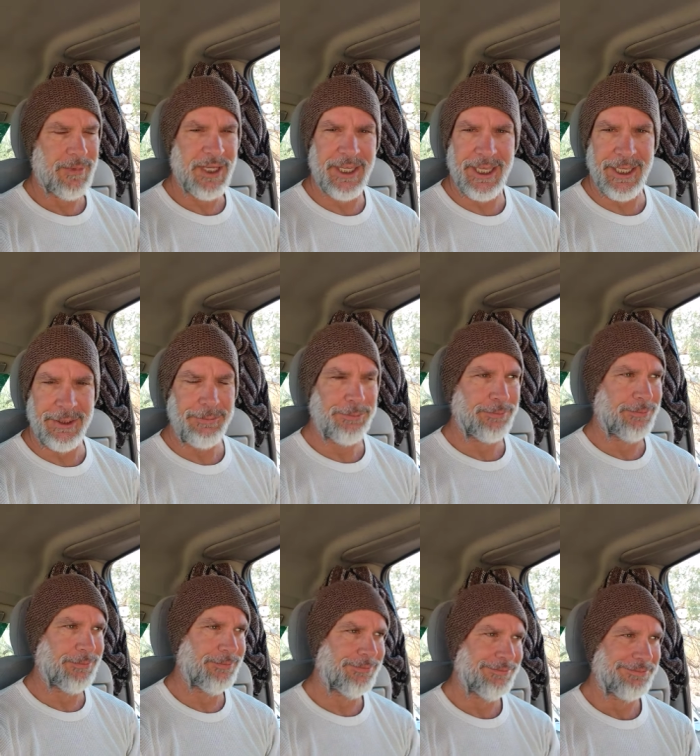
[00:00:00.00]
again.
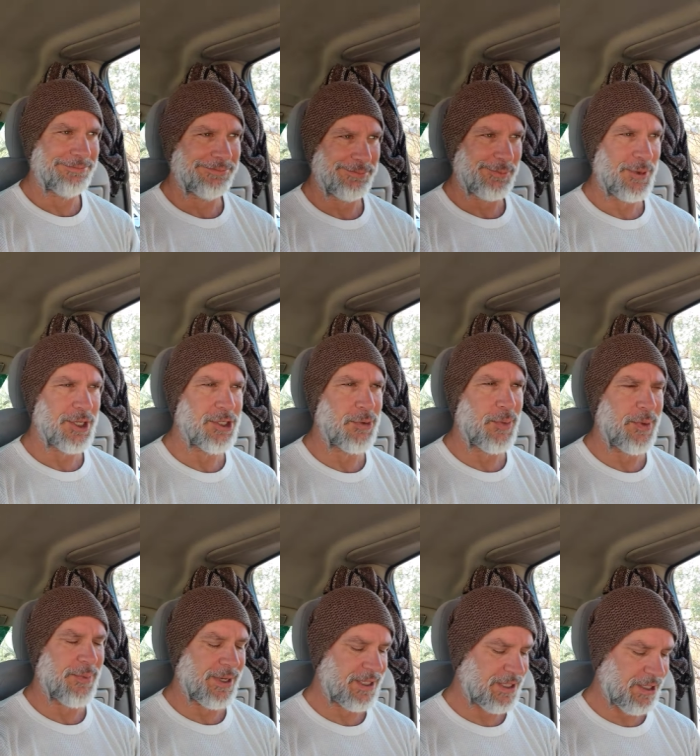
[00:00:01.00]
This will be
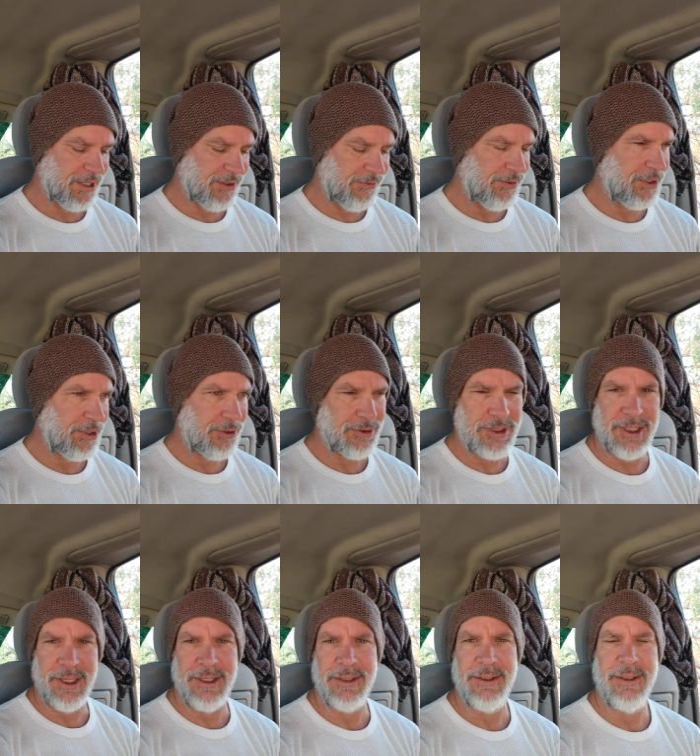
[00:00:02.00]
my second video
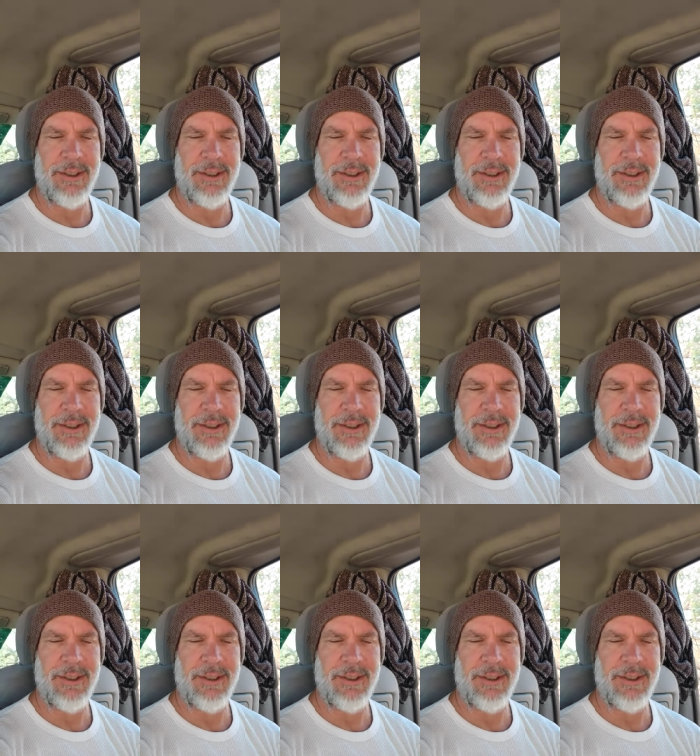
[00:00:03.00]
today.